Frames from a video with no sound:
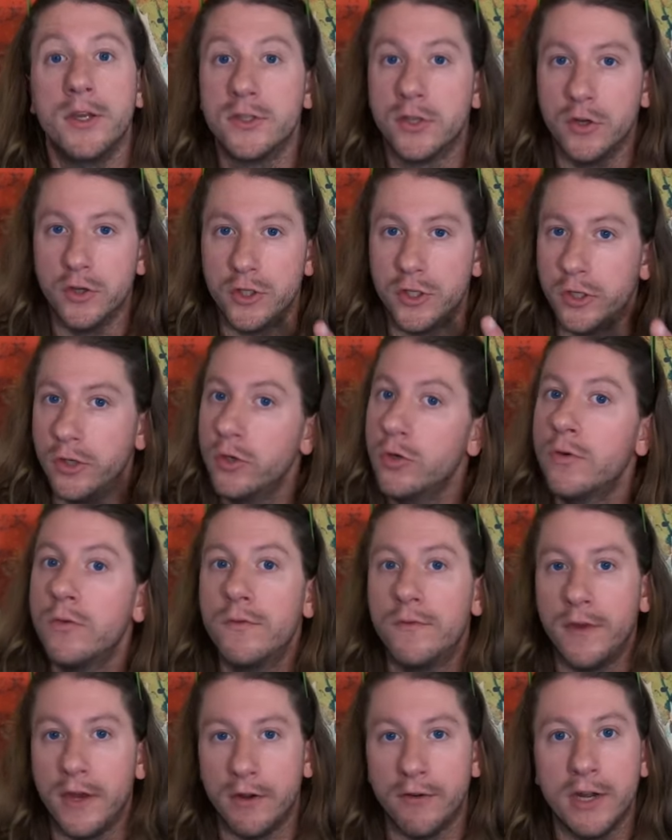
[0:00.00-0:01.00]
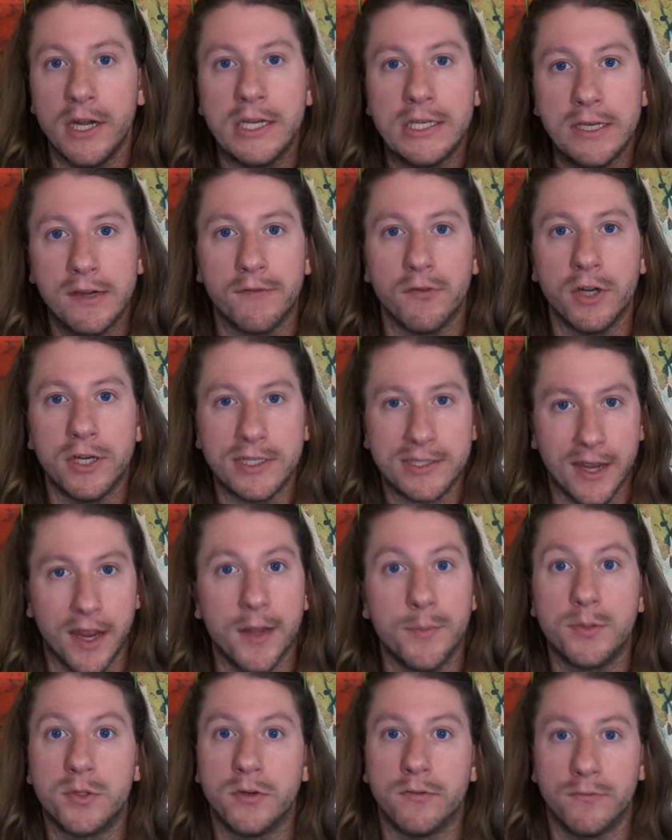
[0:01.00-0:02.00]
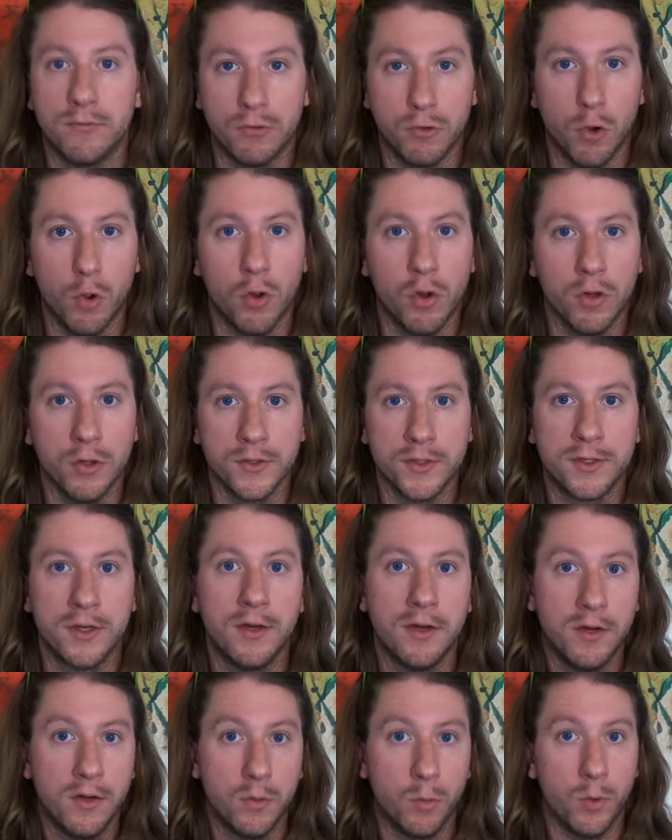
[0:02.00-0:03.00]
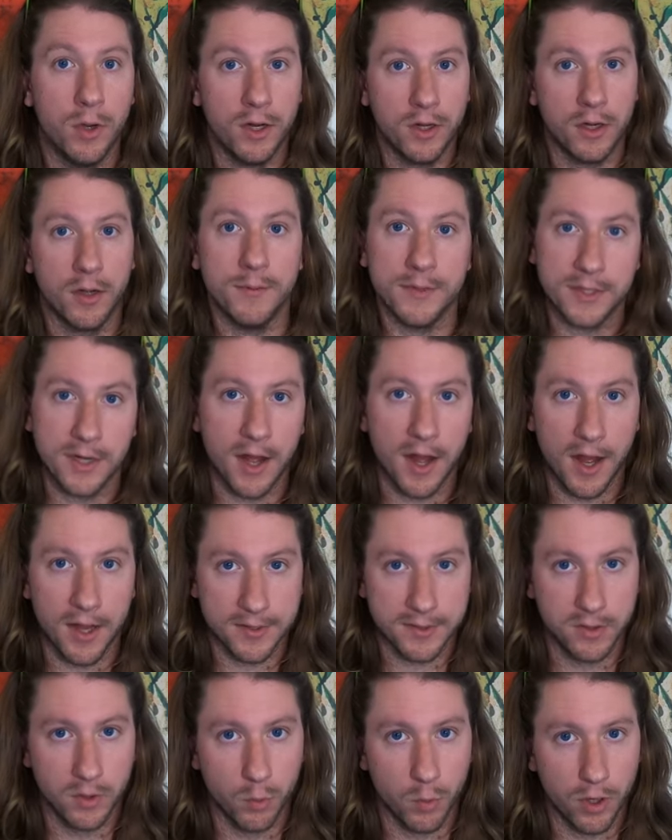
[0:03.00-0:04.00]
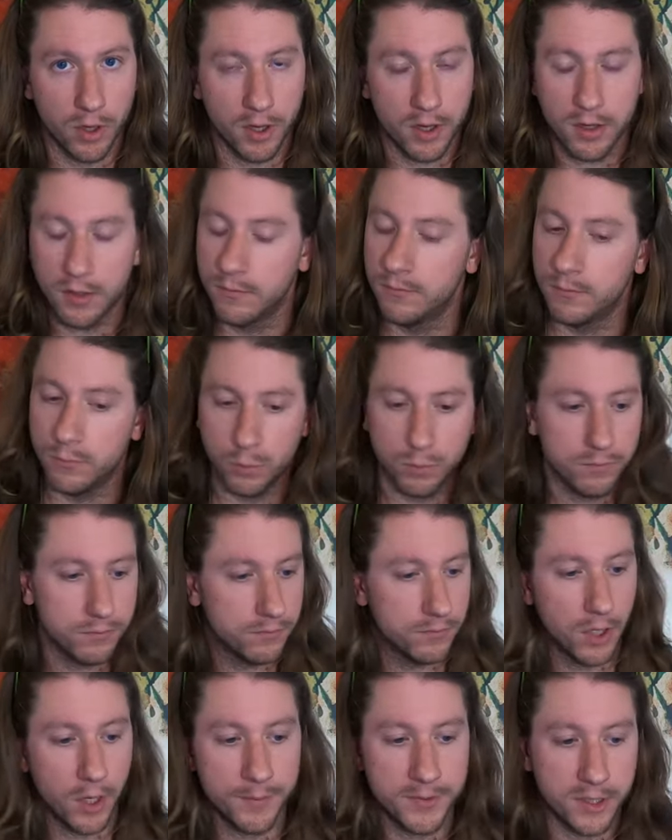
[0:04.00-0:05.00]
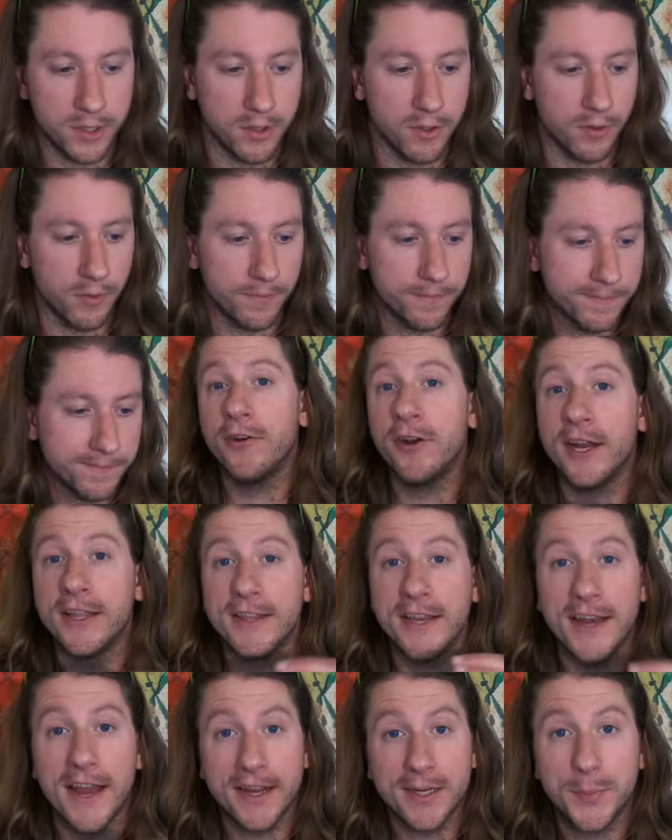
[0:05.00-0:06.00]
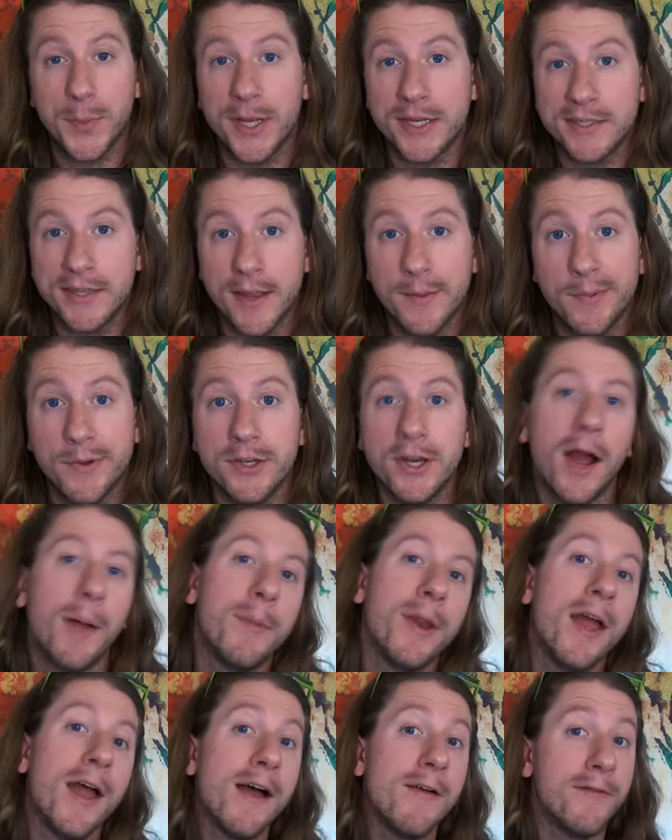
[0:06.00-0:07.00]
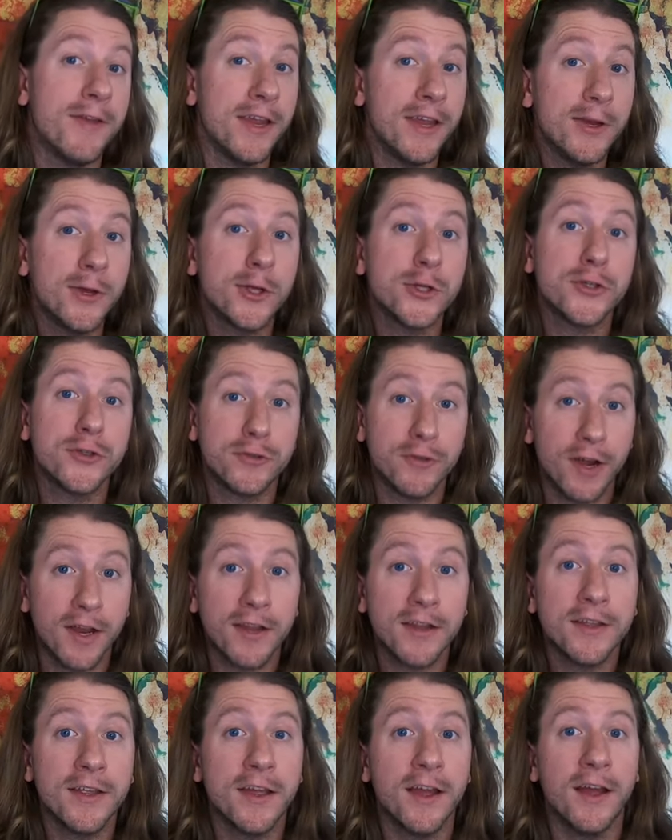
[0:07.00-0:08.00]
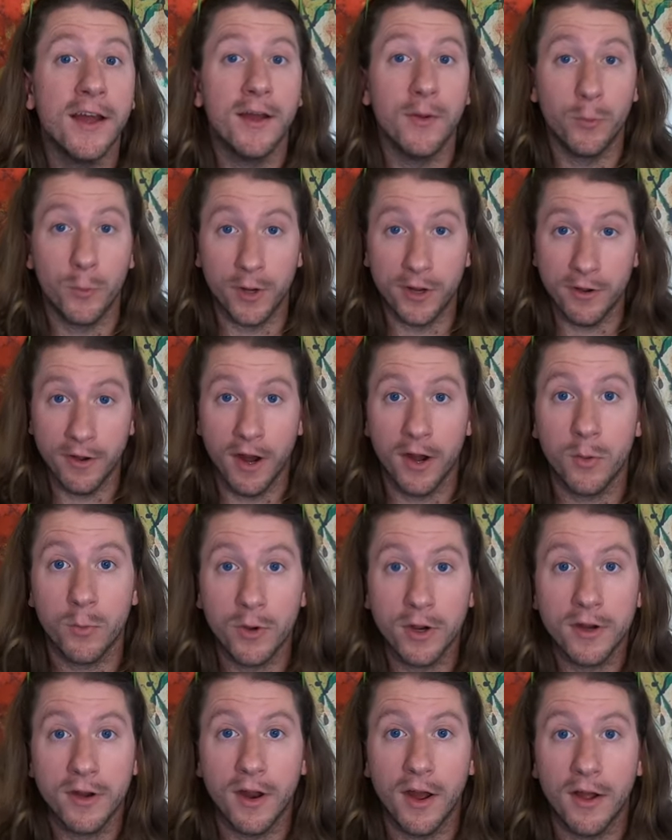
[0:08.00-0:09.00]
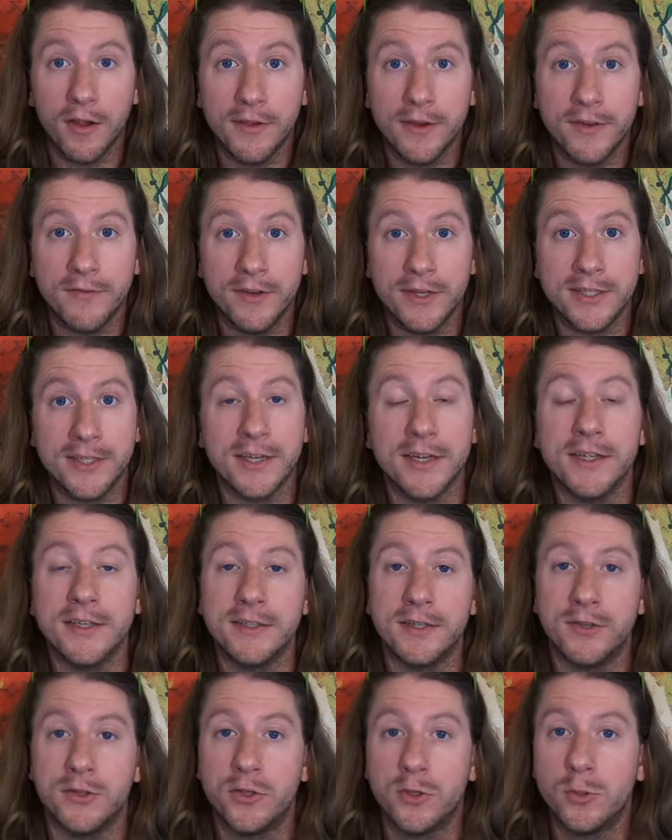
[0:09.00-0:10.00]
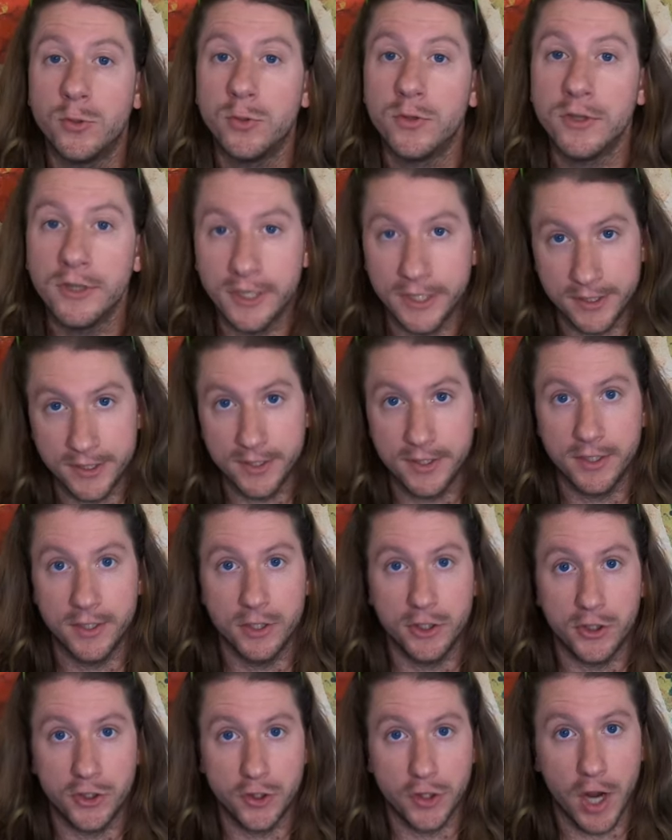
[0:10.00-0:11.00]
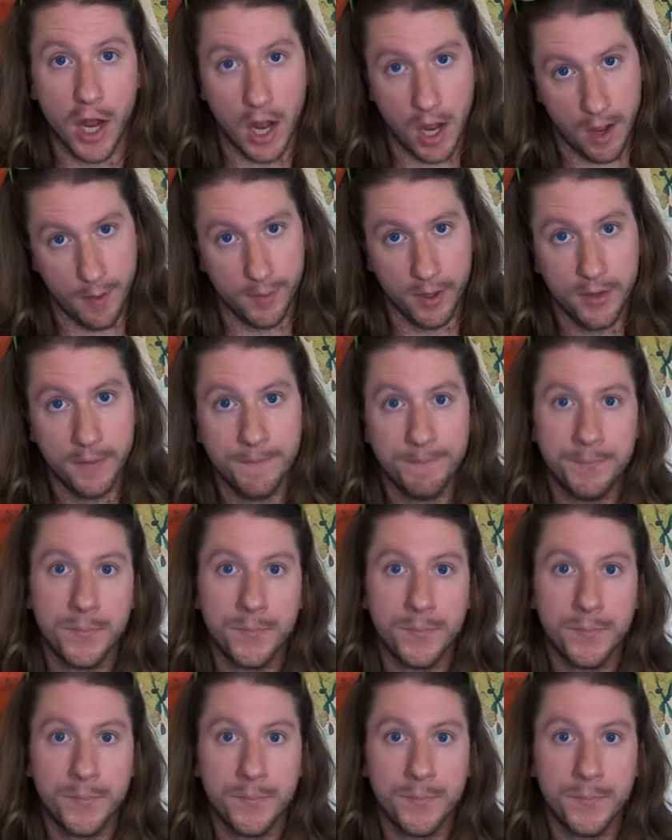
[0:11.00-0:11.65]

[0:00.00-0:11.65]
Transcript: So two very different types of roles when it comes to hostel work. Up to you. All right, the next best type of job to have in Australia when you're on a working holiday visa is a tourist job.